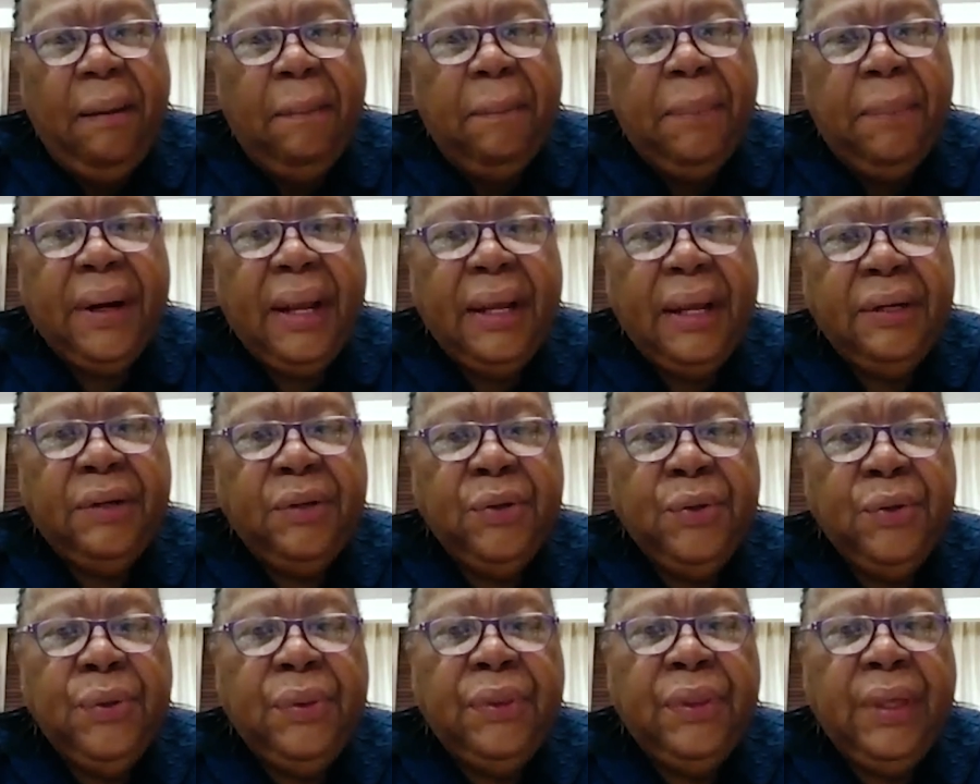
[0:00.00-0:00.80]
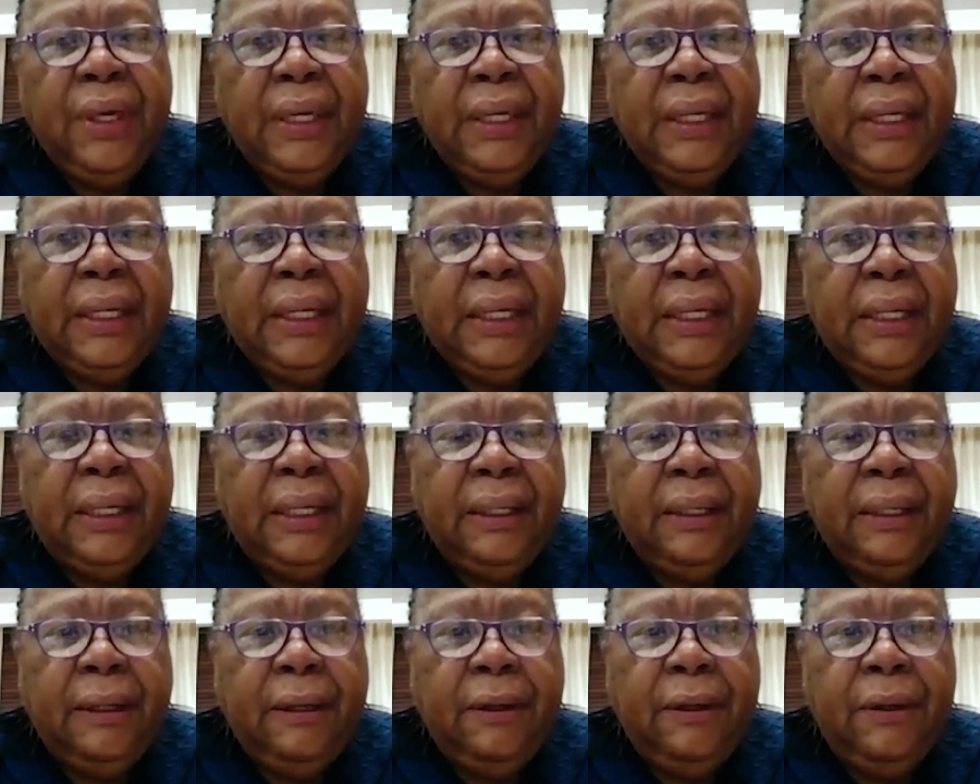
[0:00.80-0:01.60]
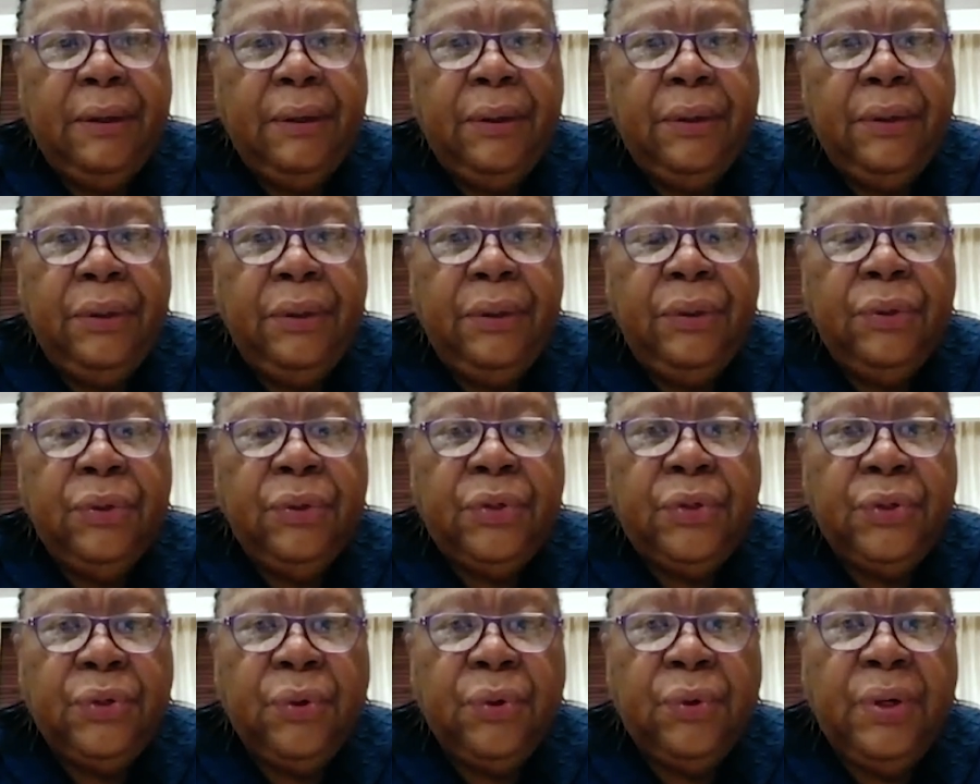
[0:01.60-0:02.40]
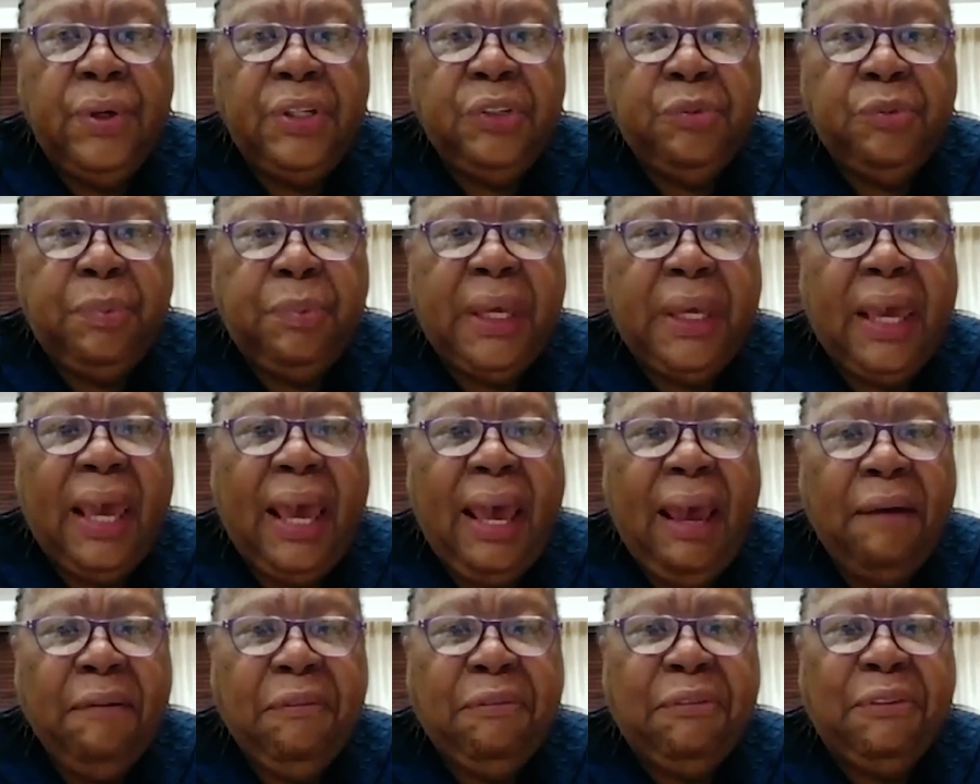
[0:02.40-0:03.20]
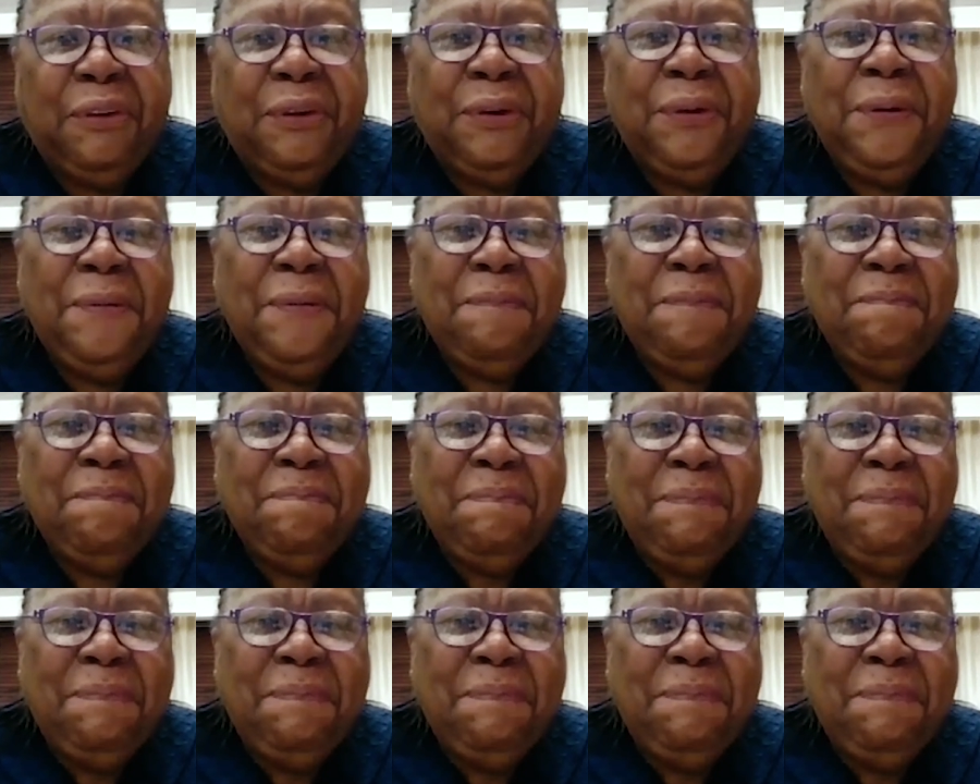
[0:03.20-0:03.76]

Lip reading: But I do think you should always be careful